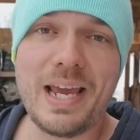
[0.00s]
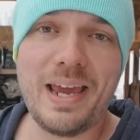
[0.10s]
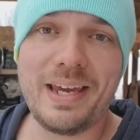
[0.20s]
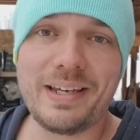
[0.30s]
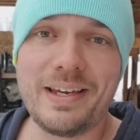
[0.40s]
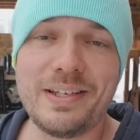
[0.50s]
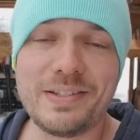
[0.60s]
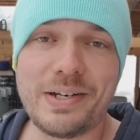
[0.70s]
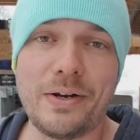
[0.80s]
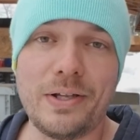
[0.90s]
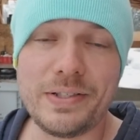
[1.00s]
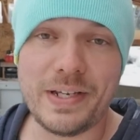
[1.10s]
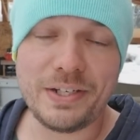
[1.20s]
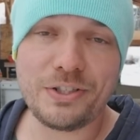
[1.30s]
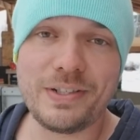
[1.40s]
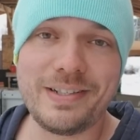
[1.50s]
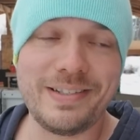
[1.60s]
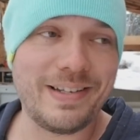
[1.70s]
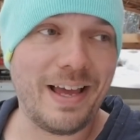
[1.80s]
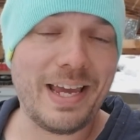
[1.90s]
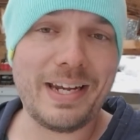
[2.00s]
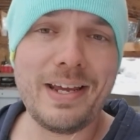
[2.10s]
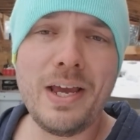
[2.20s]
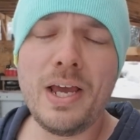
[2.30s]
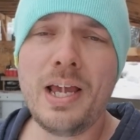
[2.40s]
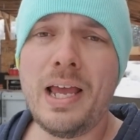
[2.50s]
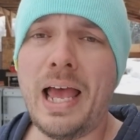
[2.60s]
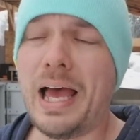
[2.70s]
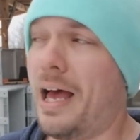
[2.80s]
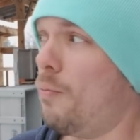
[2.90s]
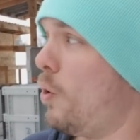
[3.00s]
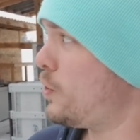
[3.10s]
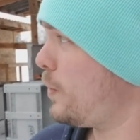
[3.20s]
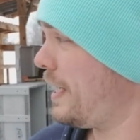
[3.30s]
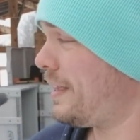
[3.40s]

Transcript: tank sterilization design. Uh, once we